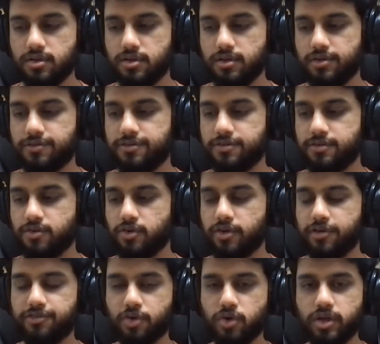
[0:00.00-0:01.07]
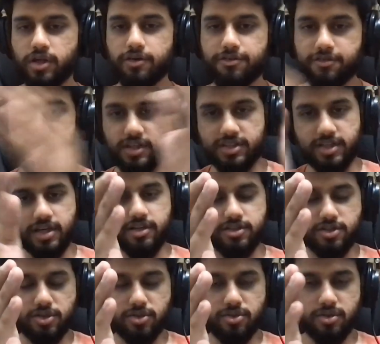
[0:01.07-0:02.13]
if, or if and only if this set
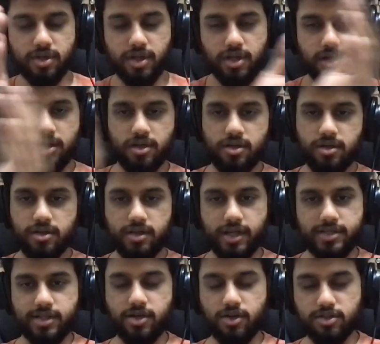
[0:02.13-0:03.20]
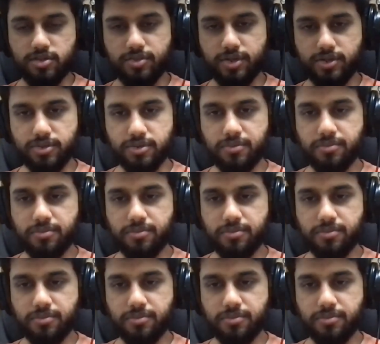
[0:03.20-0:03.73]
is true, that set will also be true.